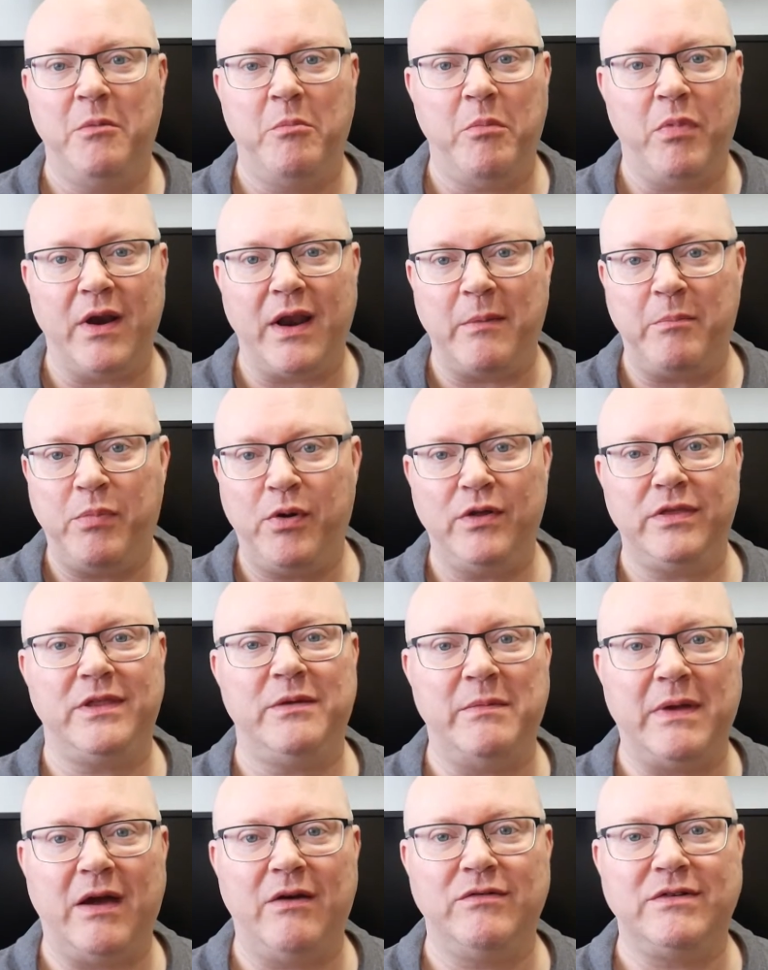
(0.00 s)
but I put
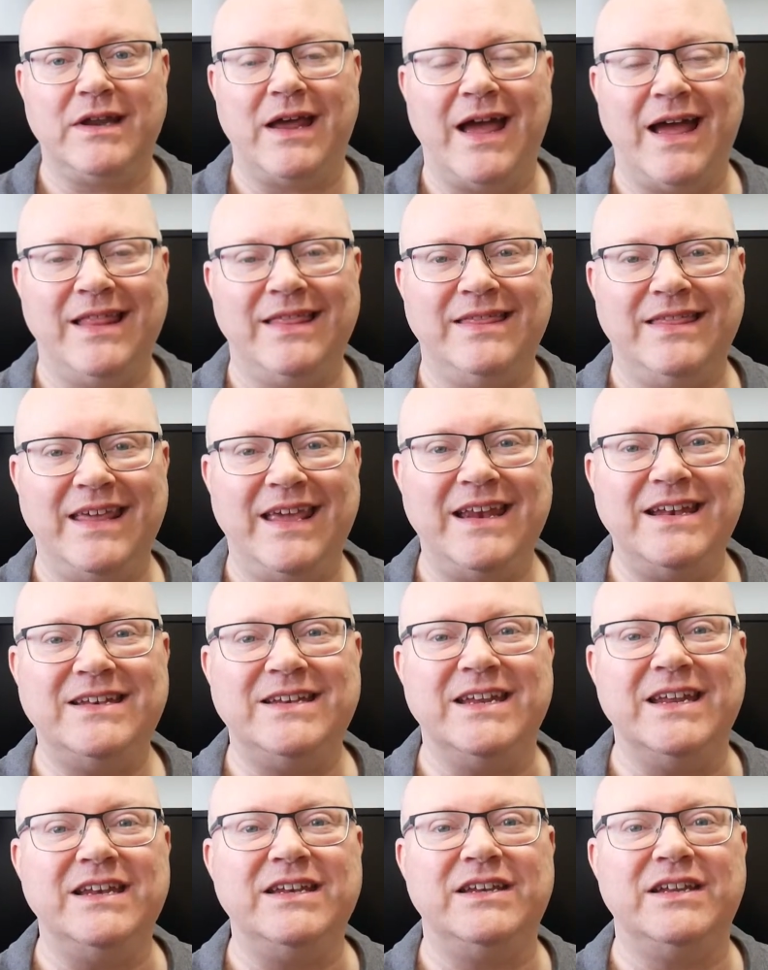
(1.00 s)
them out and they
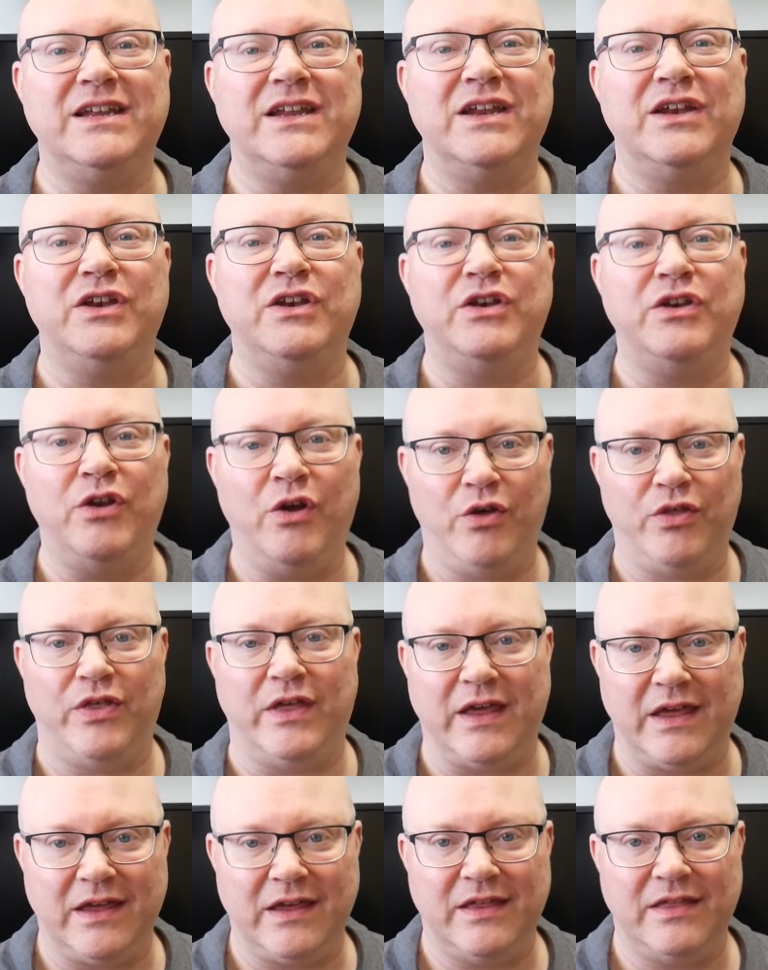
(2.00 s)
did
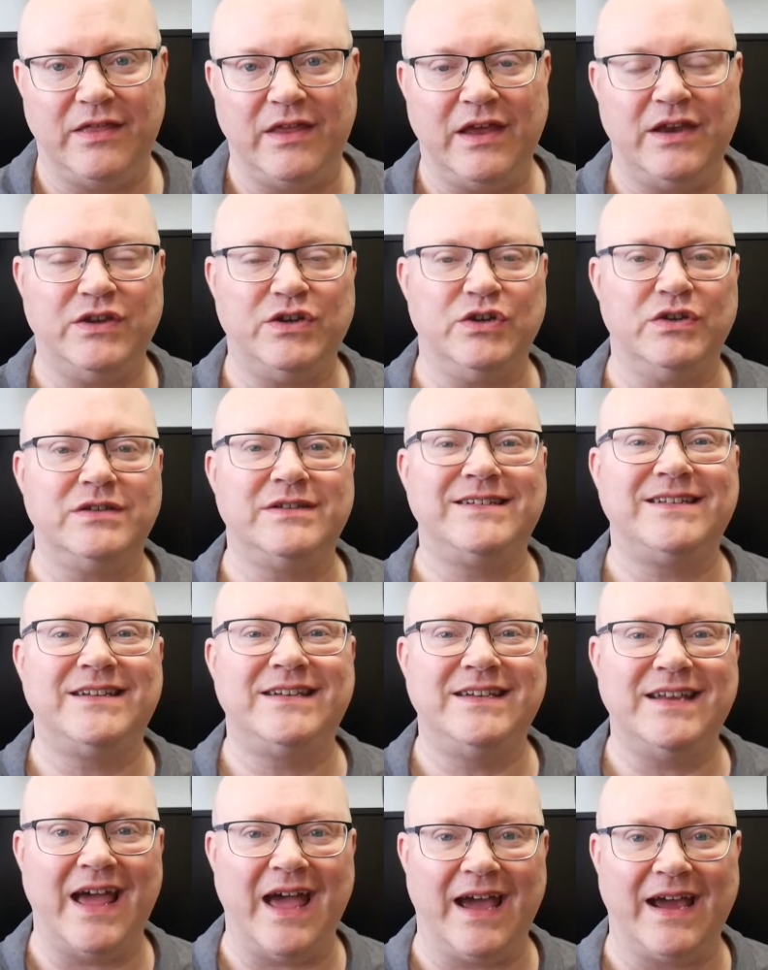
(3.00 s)
nothing. They just
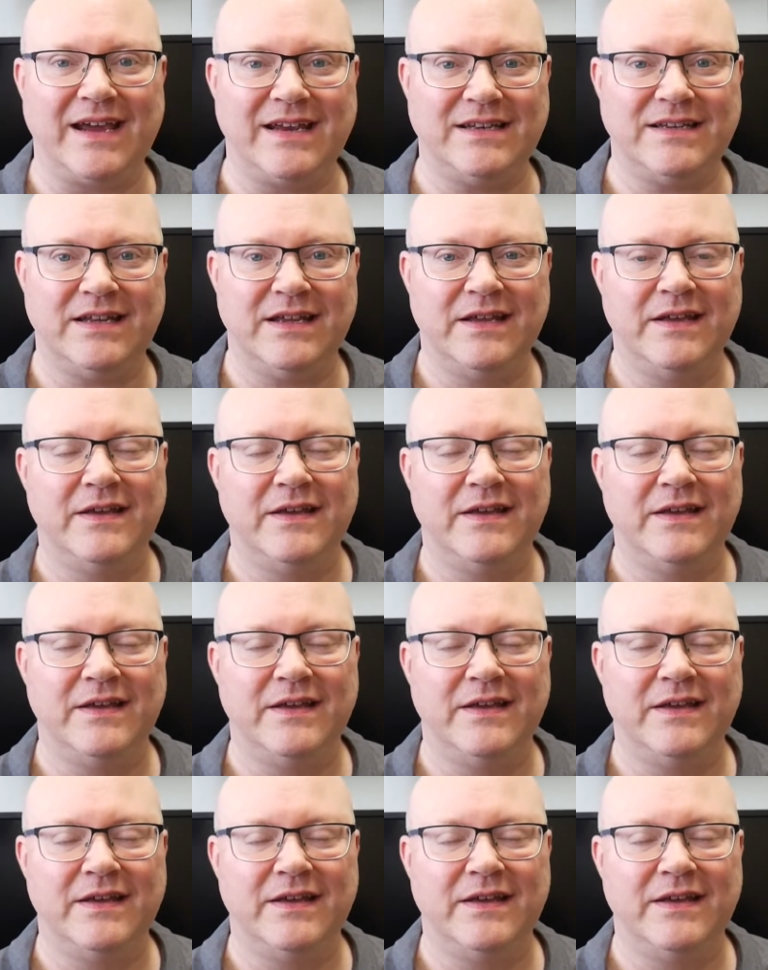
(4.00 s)
tanked.